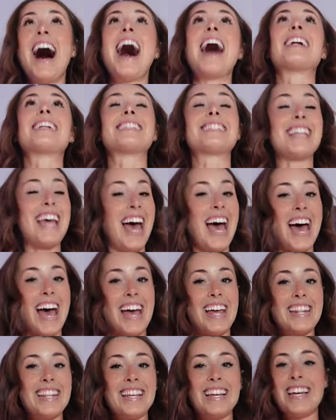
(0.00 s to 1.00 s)
out of
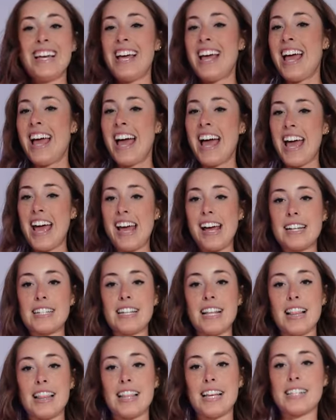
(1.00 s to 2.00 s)
10.
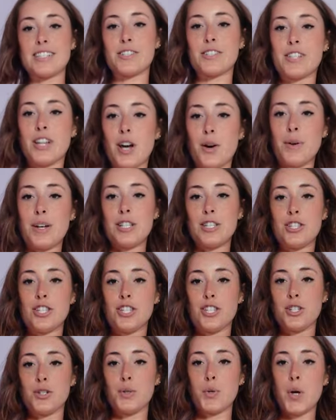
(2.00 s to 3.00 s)
And let's go
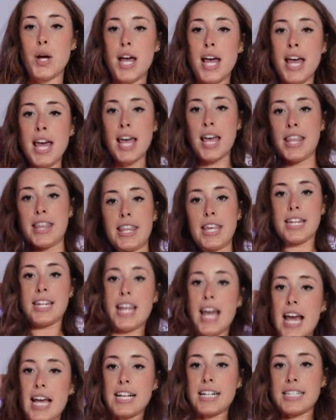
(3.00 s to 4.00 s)
into the
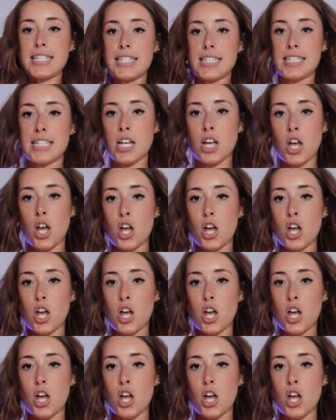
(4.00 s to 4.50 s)
next.